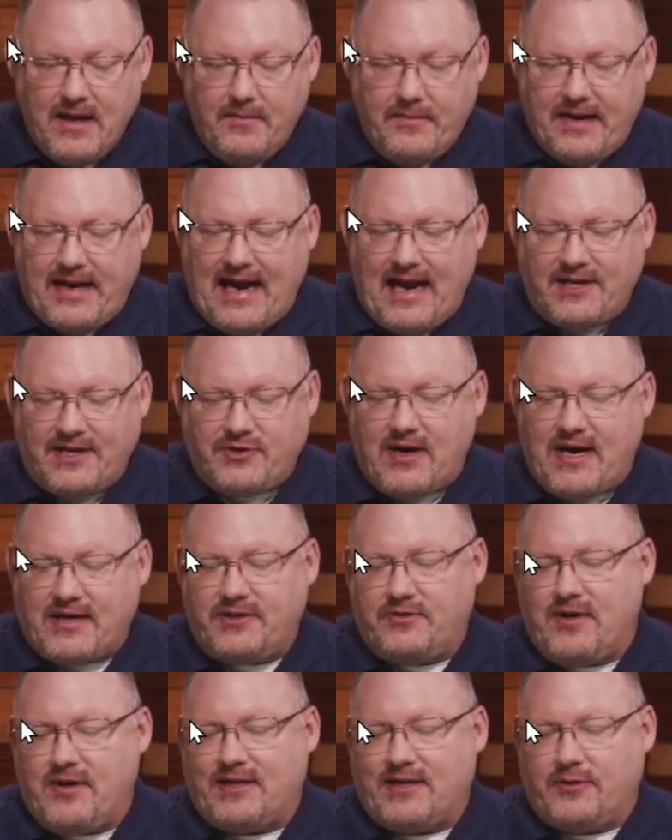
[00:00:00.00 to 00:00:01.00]
But Azure
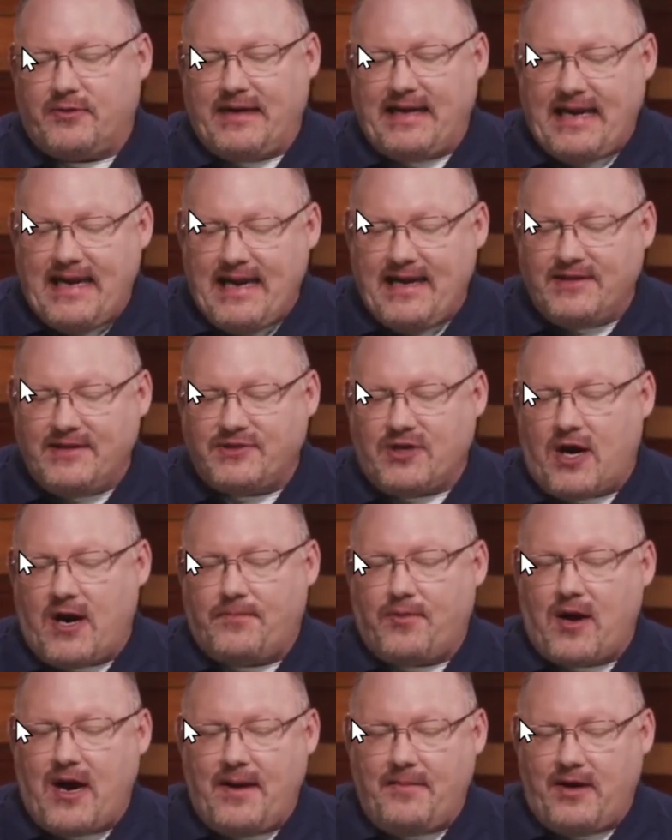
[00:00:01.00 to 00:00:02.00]
Active Directory is our
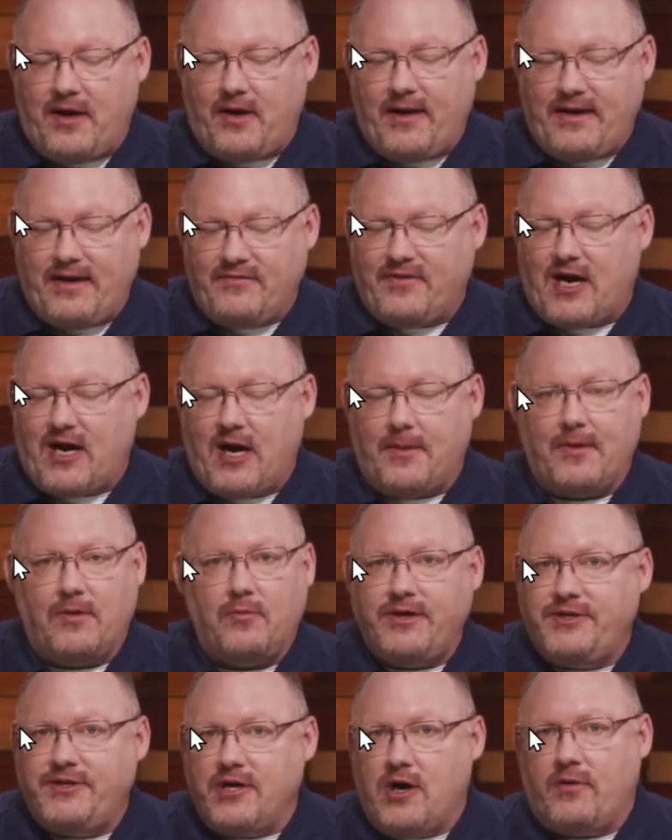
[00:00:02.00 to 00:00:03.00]
primary environment.
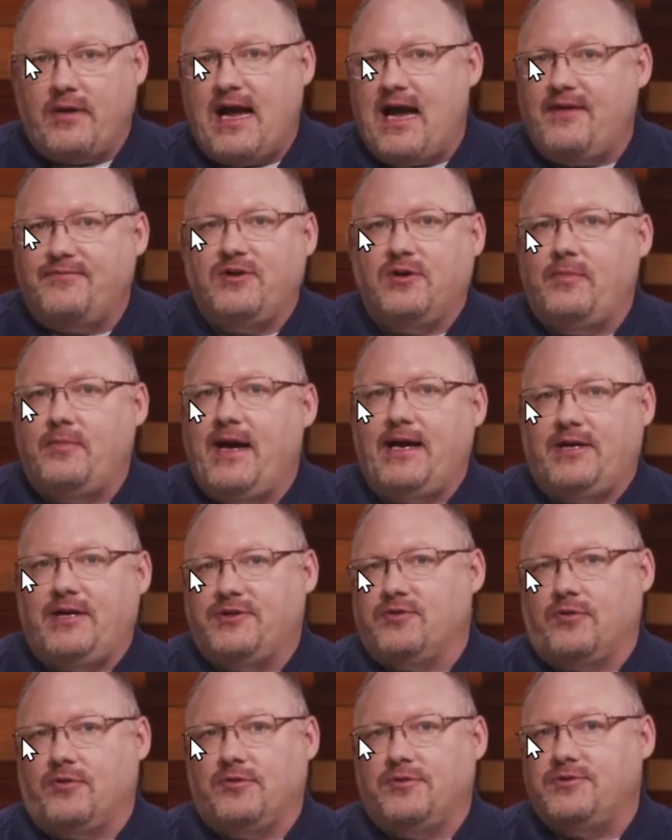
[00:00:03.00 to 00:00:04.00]
We don't have domain
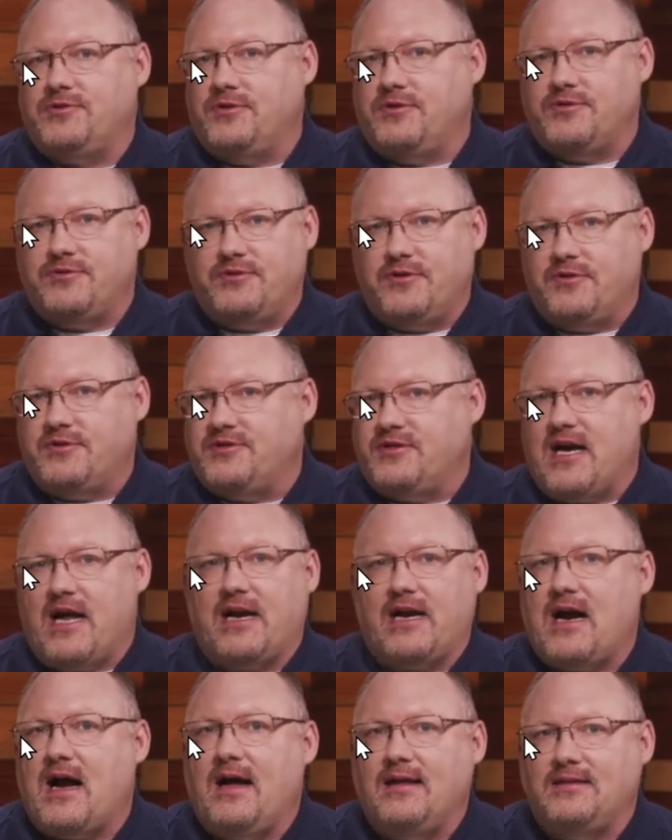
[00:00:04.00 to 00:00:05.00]
controllers. There's not
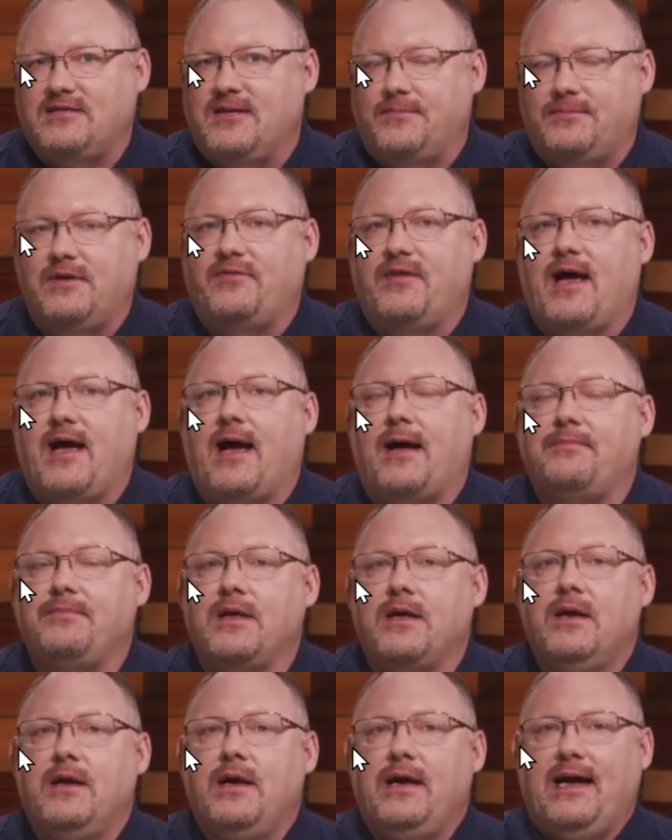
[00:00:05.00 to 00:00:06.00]
a concept of that.